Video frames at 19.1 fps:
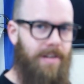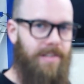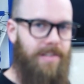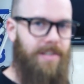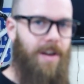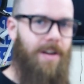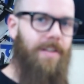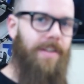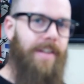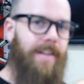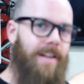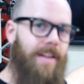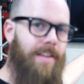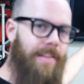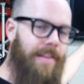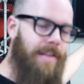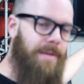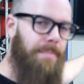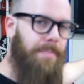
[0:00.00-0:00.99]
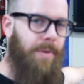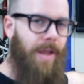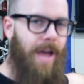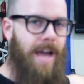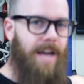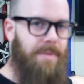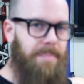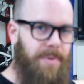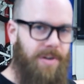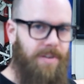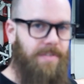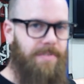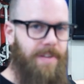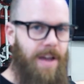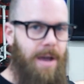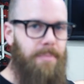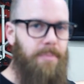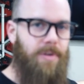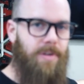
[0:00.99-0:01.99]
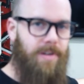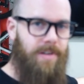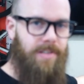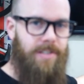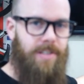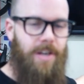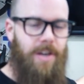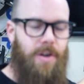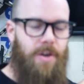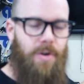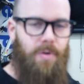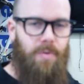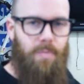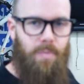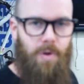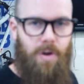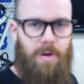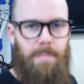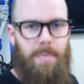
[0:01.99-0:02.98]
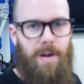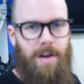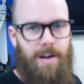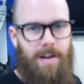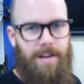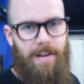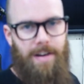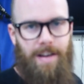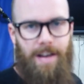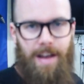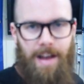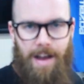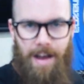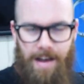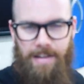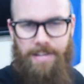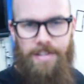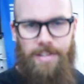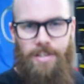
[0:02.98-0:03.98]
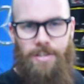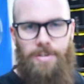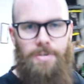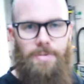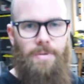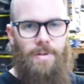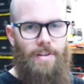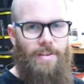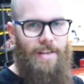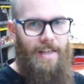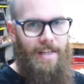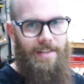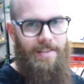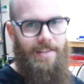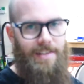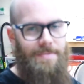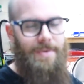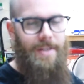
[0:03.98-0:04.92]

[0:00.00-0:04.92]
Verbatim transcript: installing the Blackbird Fabworx roll bar onto the NC